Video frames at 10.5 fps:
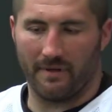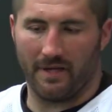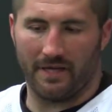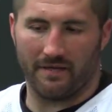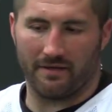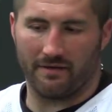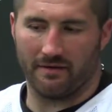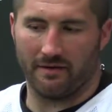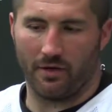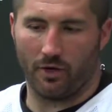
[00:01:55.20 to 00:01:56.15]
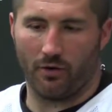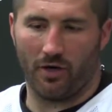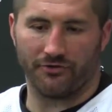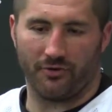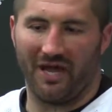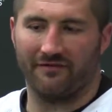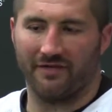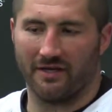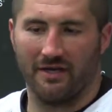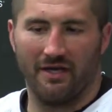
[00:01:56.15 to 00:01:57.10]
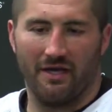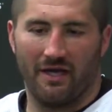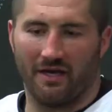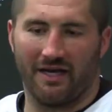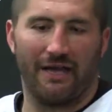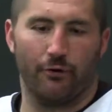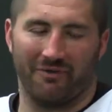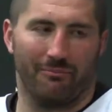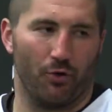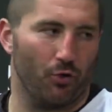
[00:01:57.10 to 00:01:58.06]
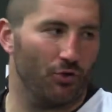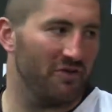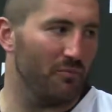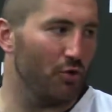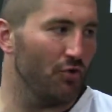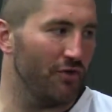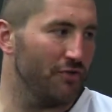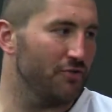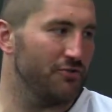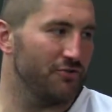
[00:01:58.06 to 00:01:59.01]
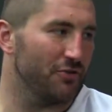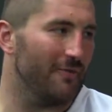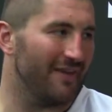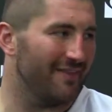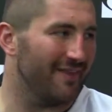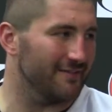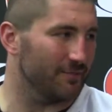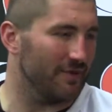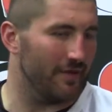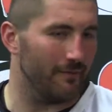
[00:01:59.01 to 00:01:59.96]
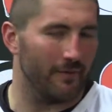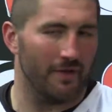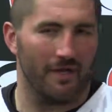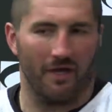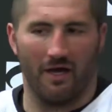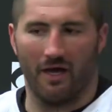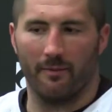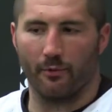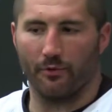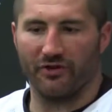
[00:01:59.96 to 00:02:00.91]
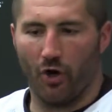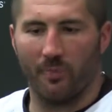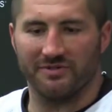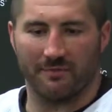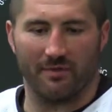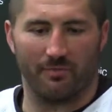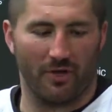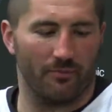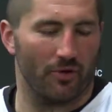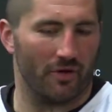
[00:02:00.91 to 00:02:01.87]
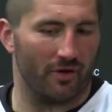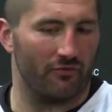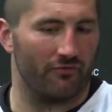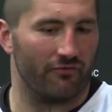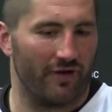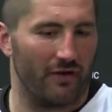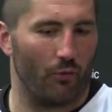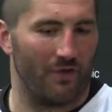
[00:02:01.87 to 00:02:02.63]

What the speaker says: And, you know, also having a guy who can pull and move. You can just do so many things with him. It really opens up the playbook of kind